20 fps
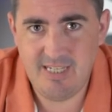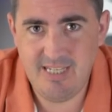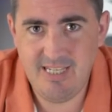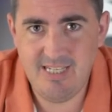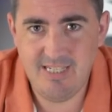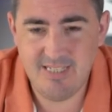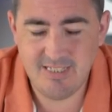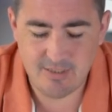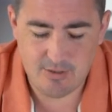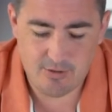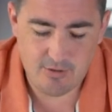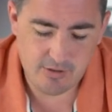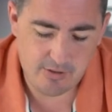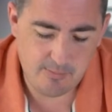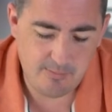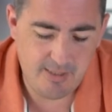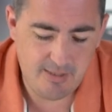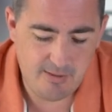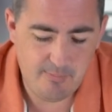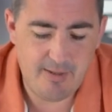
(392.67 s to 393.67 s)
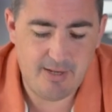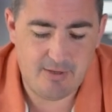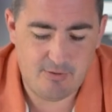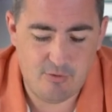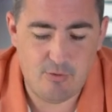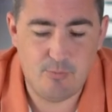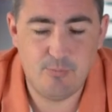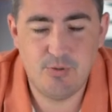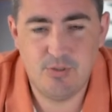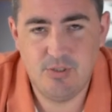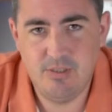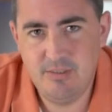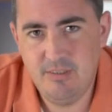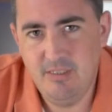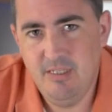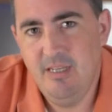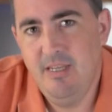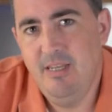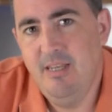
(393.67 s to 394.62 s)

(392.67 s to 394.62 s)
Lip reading: is arguably the better option,